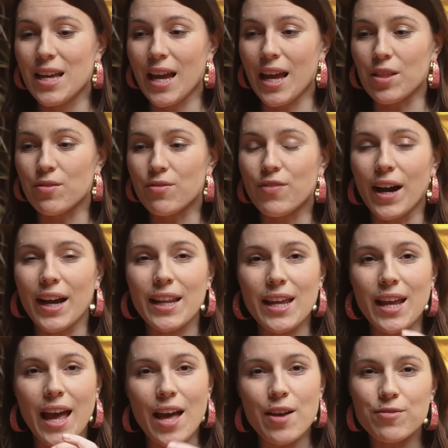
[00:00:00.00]

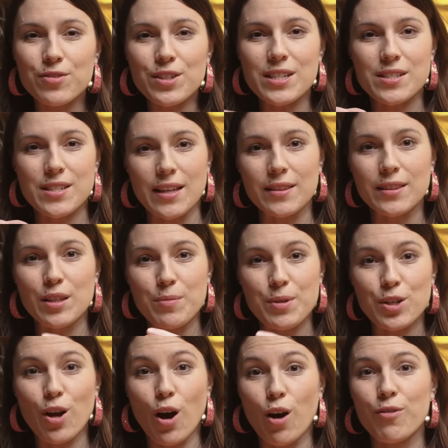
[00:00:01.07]
inviting every
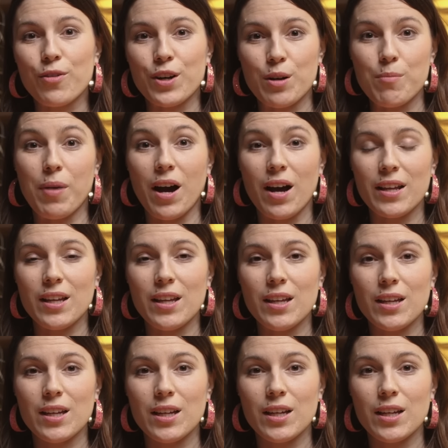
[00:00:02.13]
centimeter of her body